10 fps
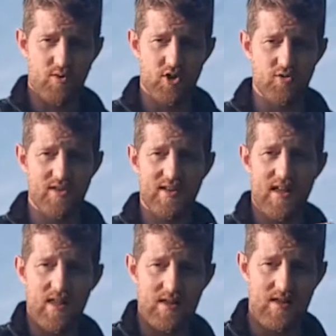producing
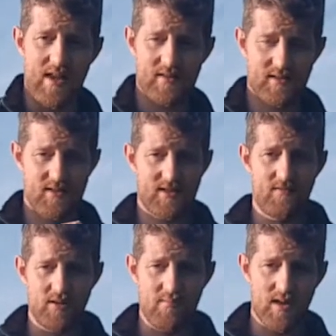less than
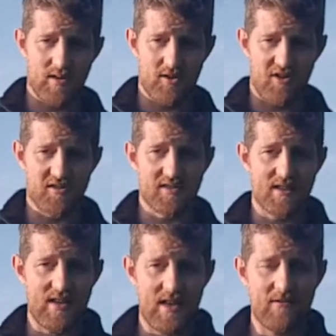70 million tonnes
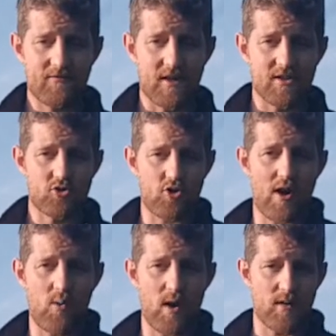if this
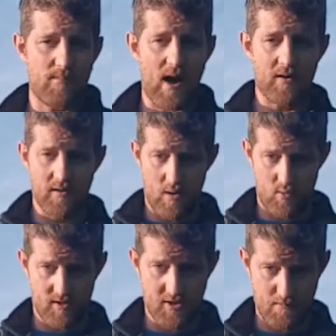dry weather pattern that
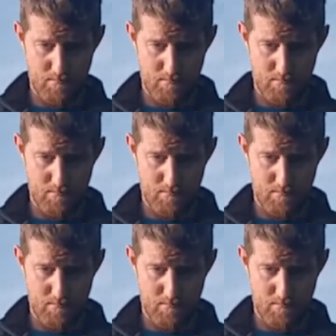we're